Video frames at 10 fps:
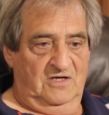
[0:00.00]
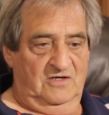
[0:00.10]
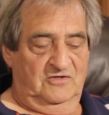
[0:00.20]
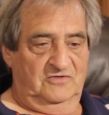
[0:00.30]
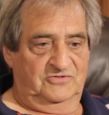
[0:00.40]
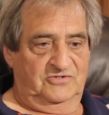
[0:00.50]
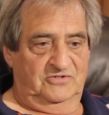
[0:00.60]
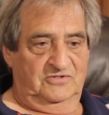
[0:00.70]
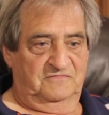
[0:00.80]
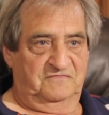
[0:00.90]

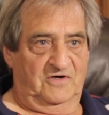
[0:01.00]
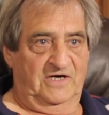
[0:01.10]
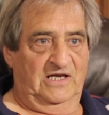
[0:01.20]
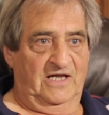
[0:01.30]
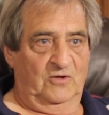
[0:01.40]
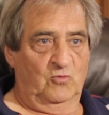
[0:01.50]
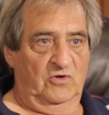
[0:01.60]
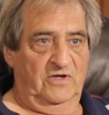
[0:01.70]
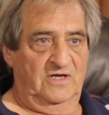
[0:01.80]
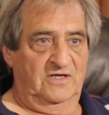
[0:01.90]
at fine leg
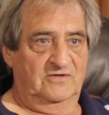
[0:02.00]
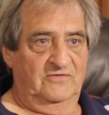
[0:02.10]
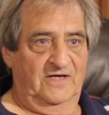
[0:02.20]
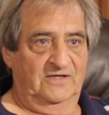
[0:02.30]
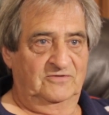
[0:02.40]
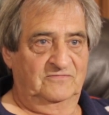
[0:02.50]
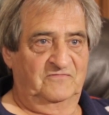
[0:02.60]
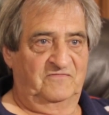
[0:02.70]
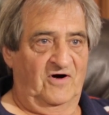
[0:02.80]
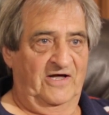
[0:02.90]
one end and then
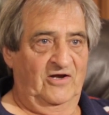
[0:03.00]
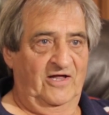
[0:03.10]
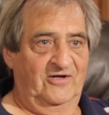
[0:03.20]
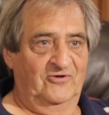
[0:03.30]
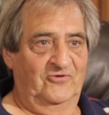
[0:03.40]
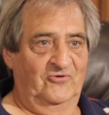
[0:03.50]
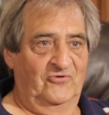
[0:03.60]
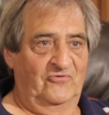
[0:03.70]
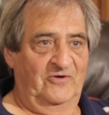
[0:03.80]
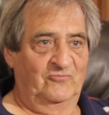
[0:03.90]
fine leg at the
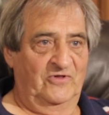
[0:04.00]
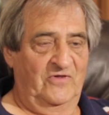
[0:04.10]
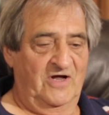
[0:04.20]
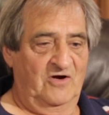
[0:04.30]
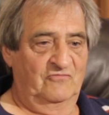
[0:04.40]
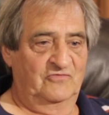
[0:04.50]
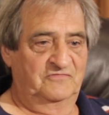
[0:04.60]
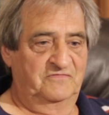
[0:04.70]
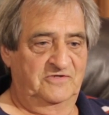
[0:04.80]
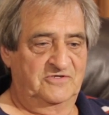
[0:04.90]
other end when the over
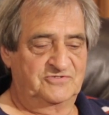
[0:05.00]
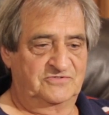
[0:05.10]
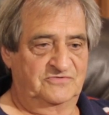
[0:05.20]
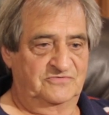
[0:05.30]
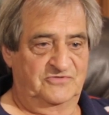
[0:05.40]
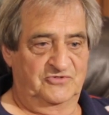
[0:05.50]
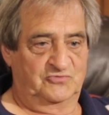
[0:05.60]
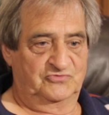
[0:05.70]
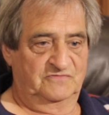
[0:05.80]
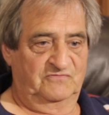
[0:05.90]
had finished.
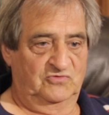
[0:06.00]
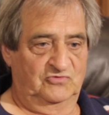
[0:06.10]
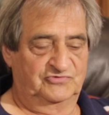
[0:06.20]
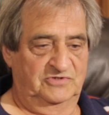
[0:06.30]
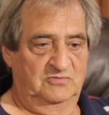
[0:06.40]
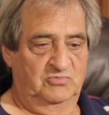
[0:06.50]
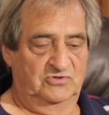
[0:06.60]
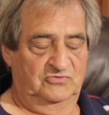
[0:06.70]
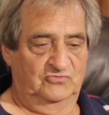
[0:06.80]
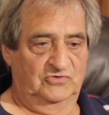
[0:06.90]
This was of course in the
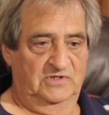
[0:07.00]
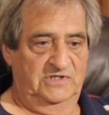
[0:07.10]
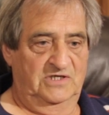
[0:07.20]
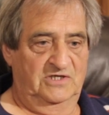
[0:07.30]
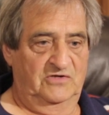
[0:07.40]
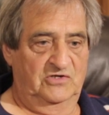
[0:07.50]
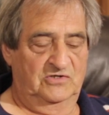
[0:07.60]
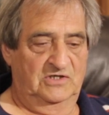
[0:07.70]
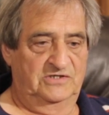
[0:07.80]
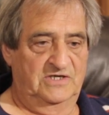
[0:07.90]
Burton Hunt League in the early